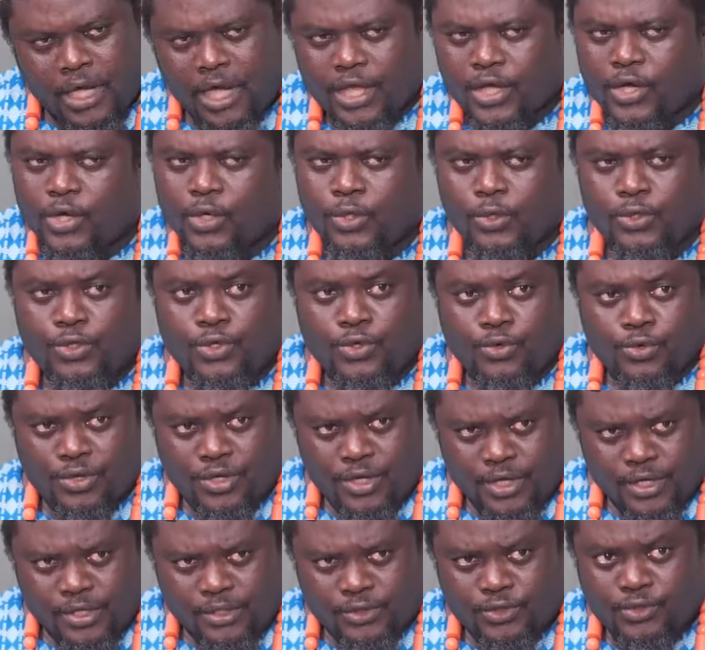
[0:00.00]
I called you
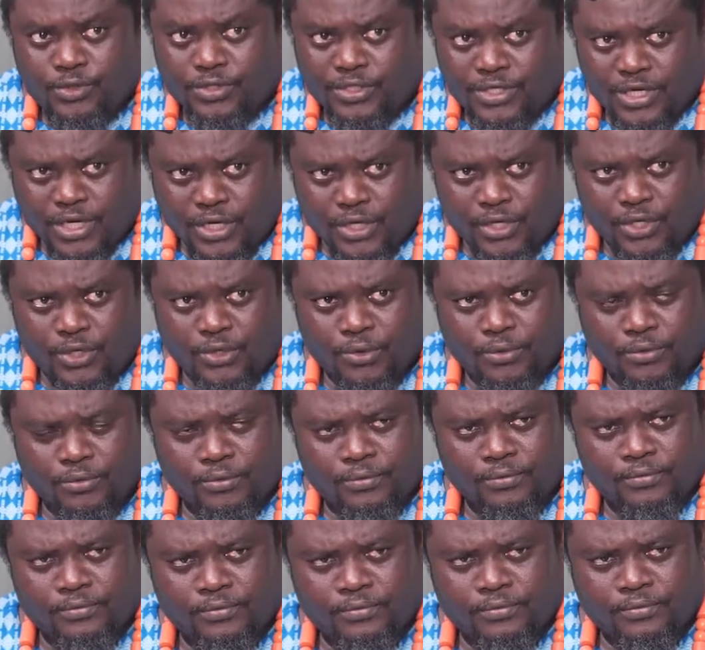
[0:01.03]
here to tell you
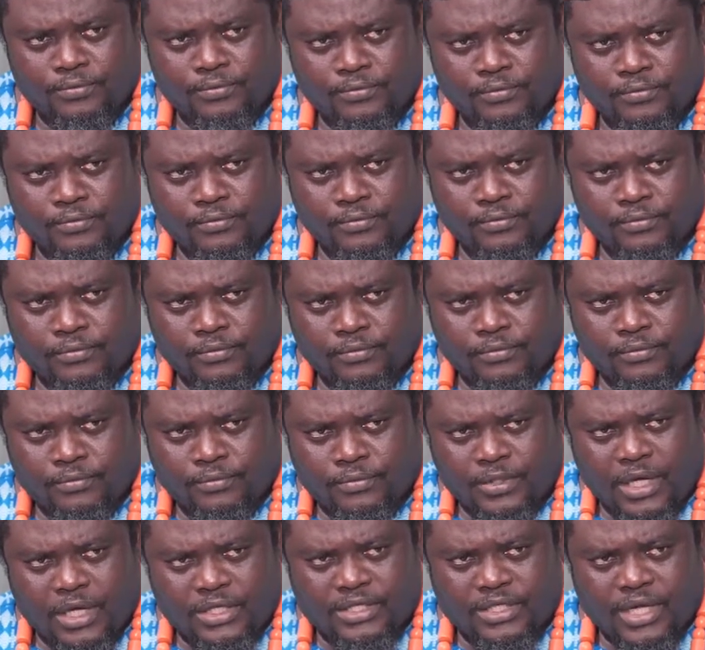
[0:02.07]

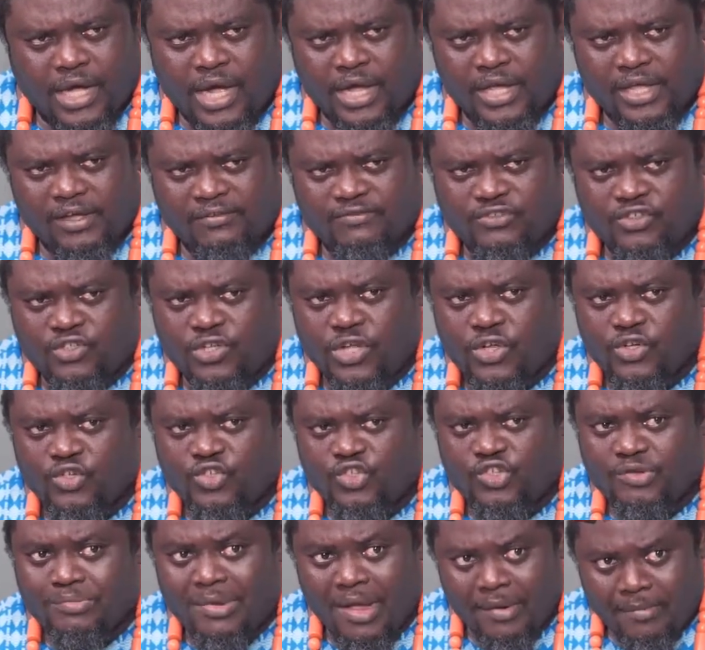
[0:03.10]
that I have
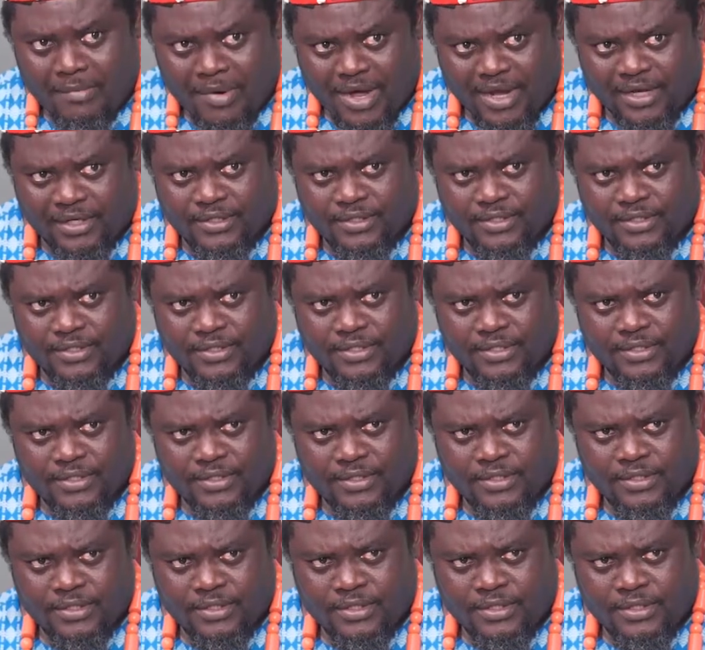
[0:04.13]
changed my mind
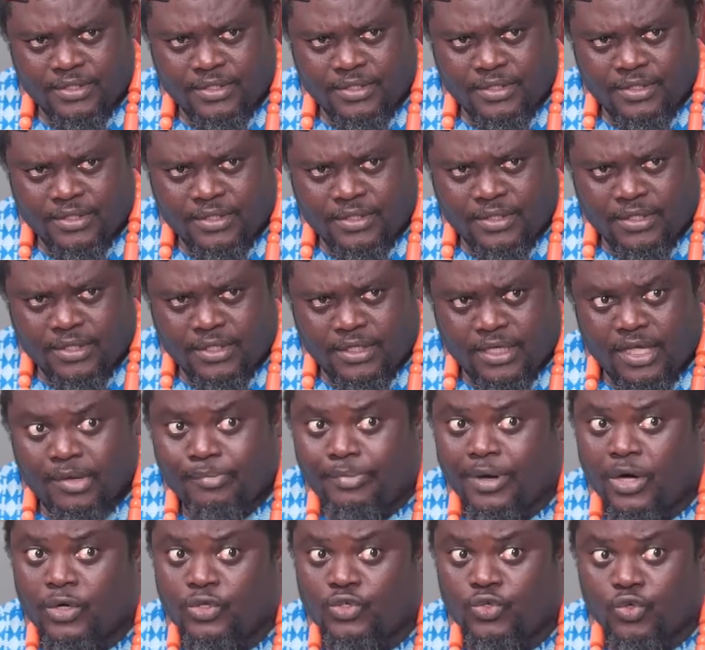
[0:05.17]

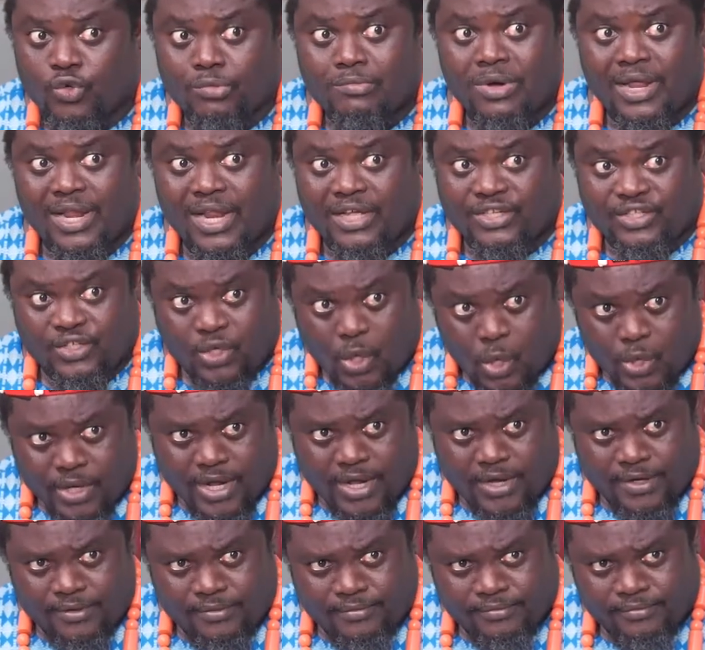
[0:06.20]
about Okpana's
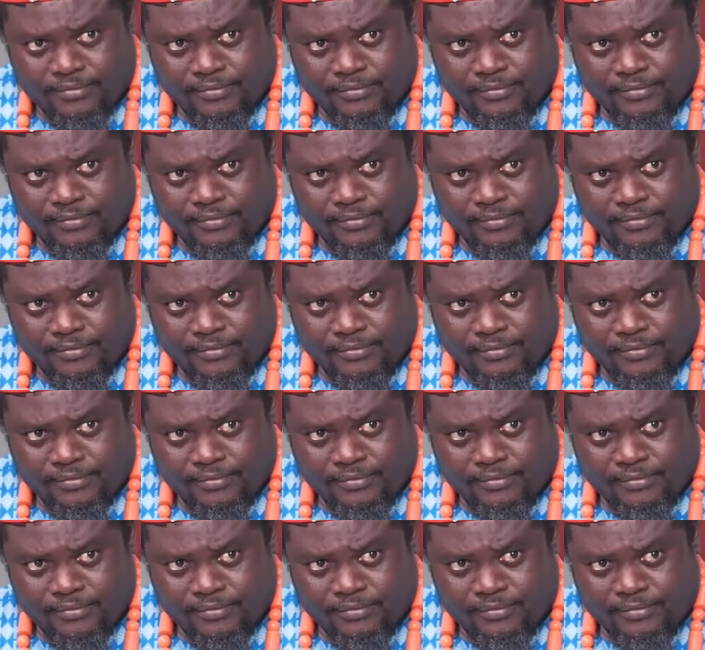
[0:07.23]
order